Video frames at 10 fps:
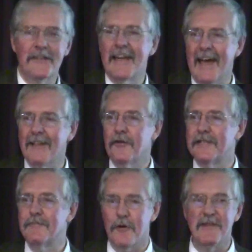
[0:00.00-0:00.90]
to the
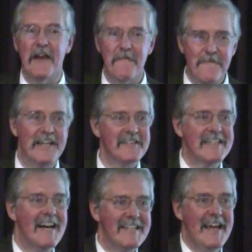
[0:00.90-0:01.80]
cataloging department and fix
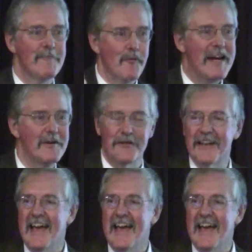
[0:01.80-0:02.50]
the goddamn record,